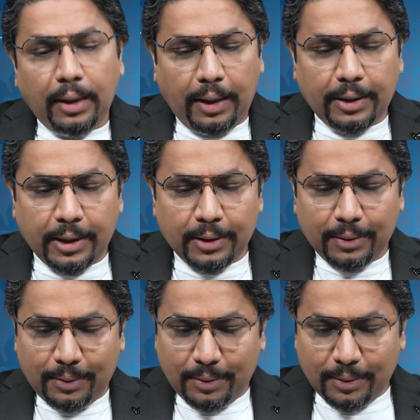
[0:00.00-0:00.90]
And
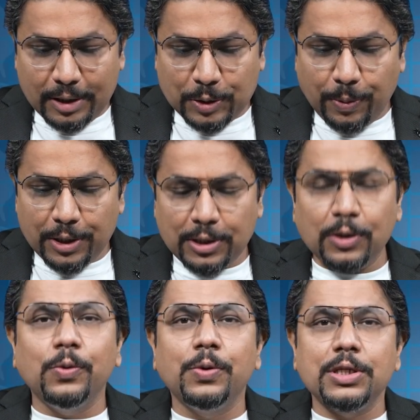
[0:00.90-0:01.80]
then this person
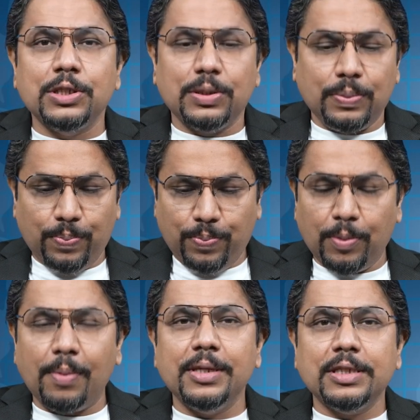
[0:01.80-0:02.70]
who is
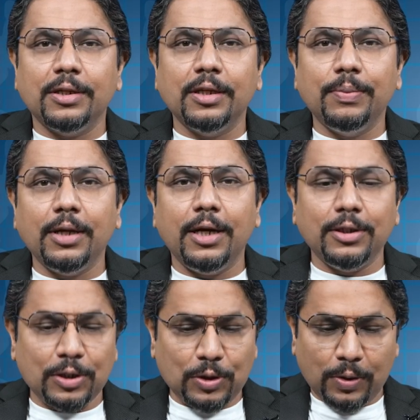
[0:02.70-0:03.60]
probably sitting behind
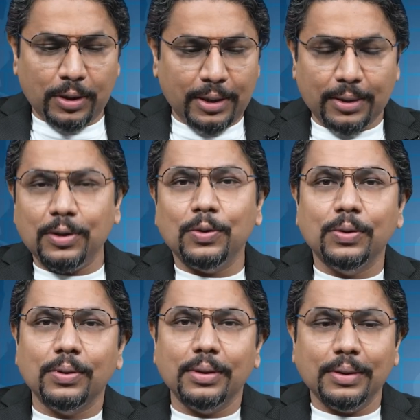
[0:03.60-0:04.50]
the stall and,
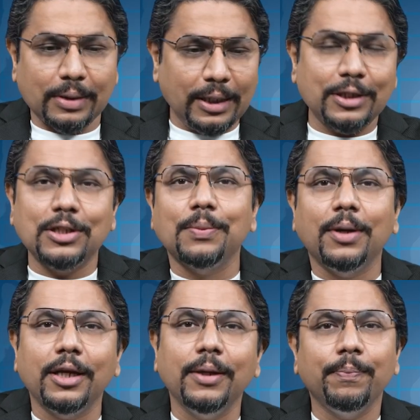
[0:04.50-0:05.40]
collecting
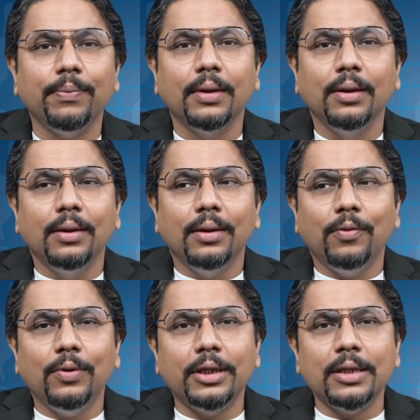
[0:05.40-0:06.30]
money
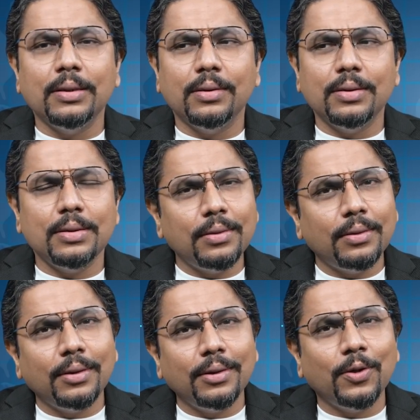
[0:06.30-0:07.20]
will then,
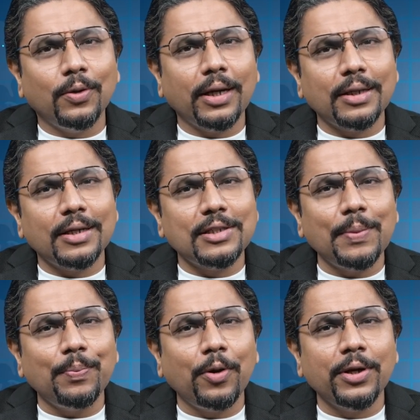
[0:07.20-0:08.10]
at
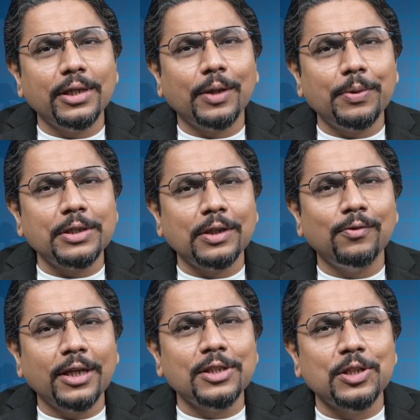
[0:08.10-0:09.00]
some point that person
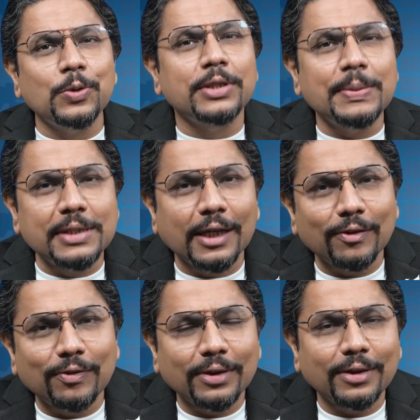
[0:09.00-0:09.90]
will excuse
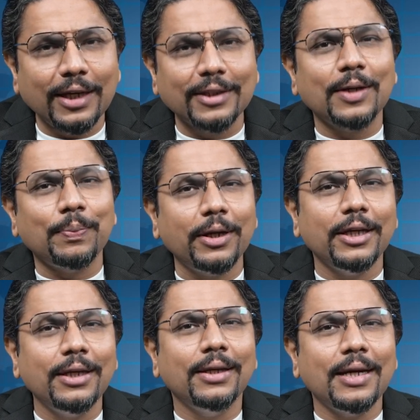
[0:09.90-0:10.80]
himself, take that
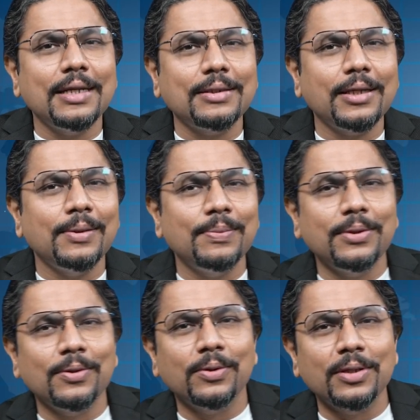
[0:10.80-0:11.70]
money and tell
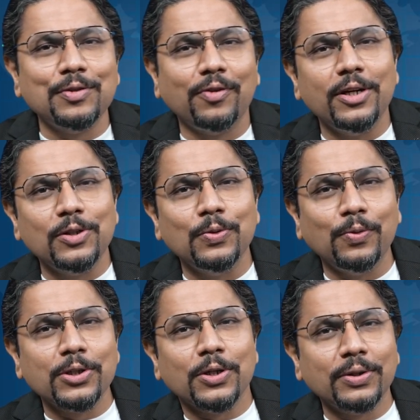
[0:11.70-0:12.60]
his friend to
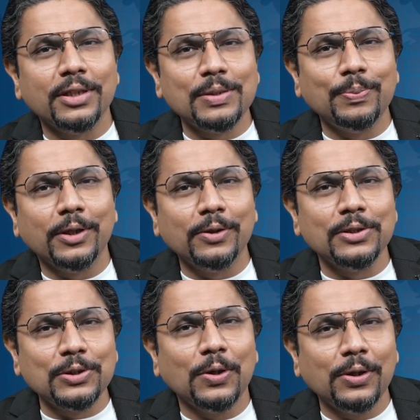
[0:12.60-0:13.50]
watch out this particular
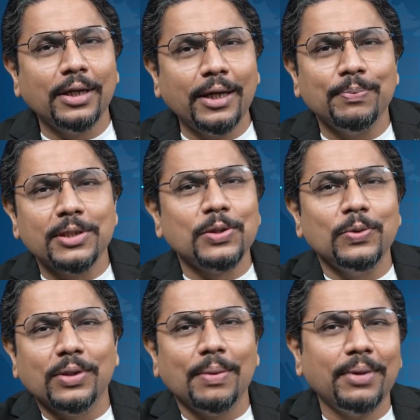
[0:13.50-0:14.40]
stall. I'm just
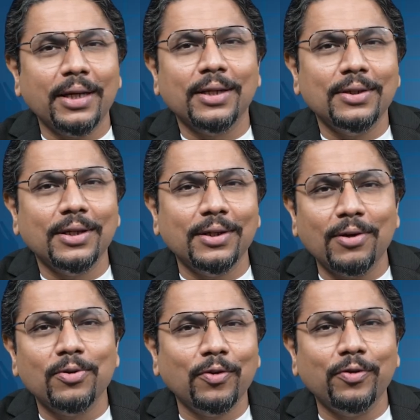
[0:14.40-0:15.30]
going to come back and take a
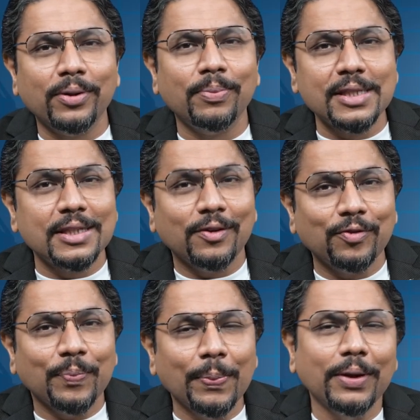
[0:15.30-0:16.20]
round of it
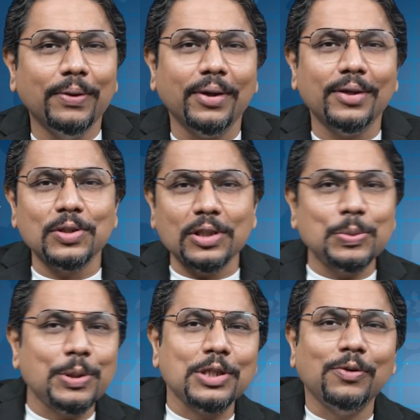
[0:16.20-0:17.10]
myself, right? So this
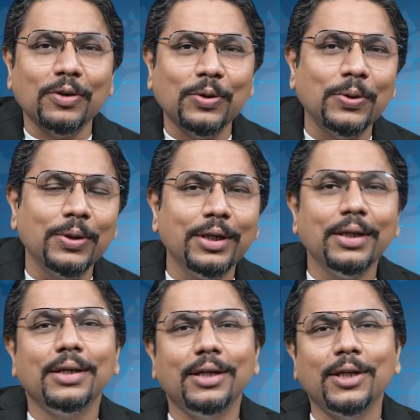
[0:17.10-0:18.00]
person will go
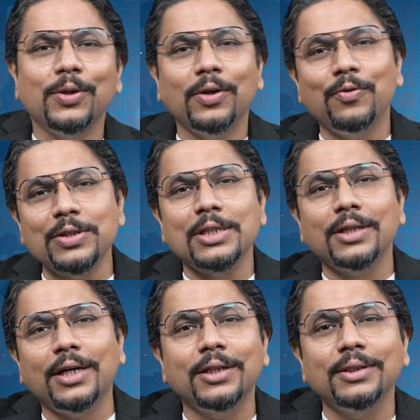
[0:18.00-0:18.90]
around and visit
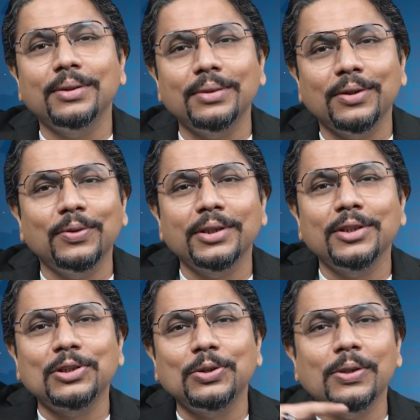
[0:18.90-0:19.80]
other
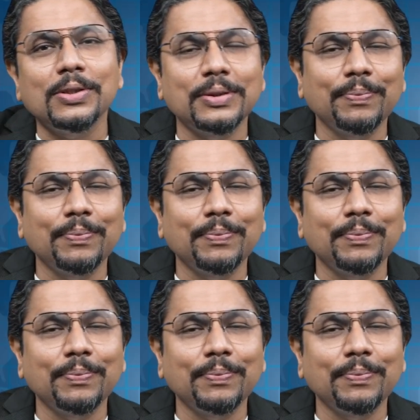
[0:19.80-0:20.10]
stalls,